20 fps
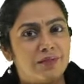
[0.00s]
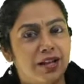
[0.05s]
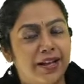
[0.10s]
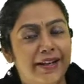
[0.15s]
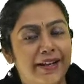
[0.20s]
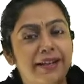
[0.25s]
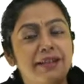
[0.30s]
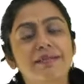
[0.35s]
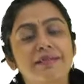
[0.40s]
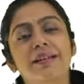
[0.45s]

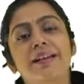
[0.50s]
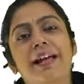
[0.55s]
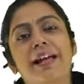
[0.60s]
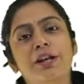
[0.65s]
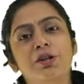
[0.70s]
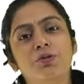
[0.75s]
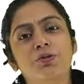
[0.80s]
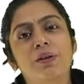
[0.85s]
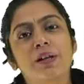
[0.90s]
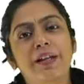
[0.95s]
an
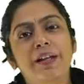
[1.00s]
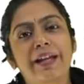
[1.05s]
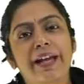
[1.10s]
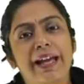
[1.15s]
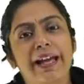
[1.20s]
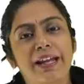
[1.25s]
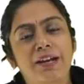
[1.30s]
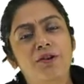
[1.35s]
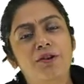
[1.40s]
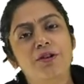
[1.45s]
intellectually
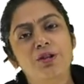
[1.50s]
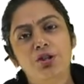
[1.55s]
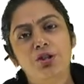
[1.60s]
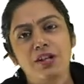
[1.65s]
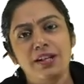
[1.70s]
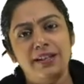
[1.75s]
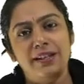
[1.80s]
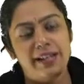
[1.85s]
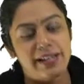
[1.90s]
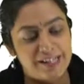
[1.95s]

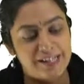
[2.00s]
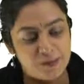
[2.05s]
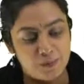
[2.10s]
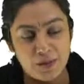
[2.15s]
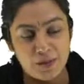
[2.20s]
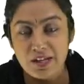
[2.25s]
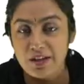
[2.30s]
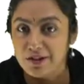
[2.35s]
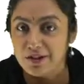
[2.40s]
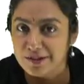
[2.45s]
enriching
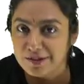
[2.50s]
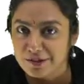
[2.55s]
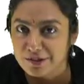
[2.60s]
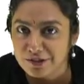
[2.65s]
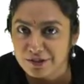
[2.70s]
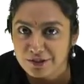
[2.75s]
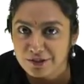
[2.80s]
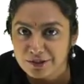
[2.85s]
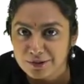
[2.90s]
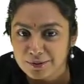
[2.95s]

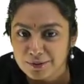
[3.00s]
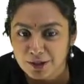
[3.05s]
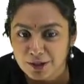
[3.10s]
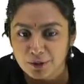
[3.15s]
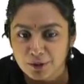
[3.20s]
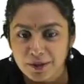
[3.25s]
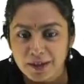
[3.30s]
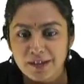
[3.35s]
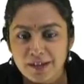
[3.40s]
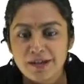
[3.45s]
experience.
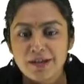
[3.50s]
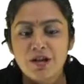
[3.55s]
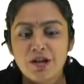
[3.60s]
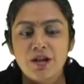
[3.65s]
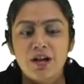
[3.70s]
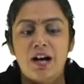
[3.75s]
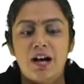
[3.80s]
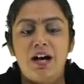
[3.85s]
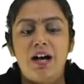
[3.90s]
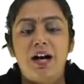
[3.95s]
Okay?
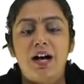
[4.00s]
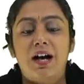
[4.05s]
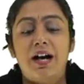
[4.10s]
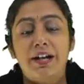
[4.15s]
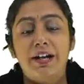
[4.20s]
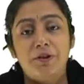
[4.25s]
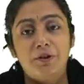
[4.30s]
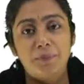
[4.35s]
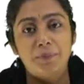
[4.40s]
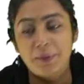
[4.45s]
Uh,
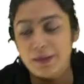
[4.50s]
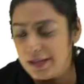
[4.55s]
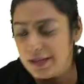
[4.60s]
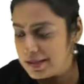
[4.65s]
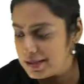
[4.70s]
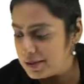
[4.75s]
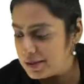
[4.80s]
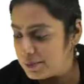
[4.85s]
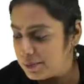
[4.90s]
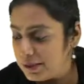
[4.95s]
I
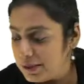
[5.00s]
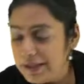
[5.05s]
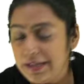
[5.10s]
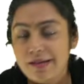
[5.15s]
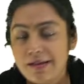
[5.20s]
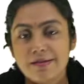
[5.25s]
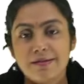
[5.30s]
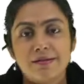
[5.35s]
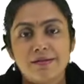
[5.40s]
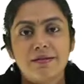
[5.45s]
repeat,
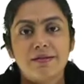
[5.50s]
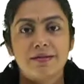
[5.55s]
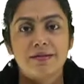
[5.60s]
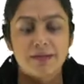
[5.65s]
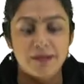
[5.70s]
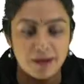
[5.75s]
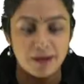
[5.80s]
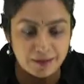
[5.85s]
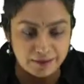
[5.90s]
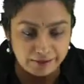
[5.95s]
please
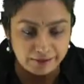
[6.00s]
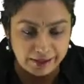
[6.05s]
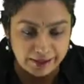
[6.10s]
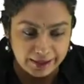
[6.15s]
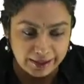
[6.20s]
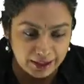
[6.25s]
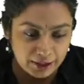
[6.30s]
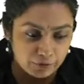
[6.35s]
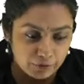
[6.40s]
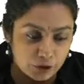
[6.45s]
start
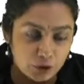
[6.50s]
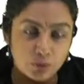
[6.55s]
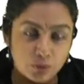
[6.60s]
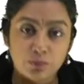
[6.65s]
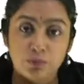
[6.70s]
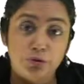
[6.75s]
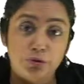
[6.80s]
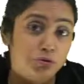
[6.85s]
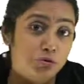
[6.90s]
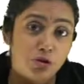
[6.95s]
reading if
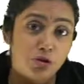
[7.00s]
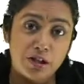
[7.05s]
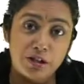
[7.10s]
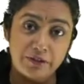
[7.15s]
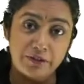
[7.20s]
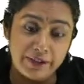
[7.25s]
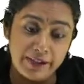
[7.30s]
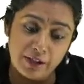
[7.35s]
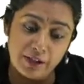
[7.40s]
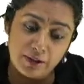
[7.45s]
you do
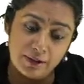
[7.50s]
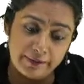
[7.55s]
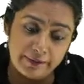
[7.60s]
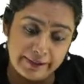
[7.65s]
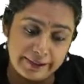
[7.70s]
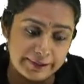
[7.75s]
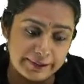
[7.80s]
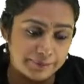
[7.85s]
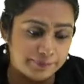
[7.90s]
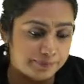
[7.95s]
not read
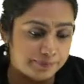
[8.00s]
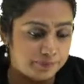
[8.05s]
already.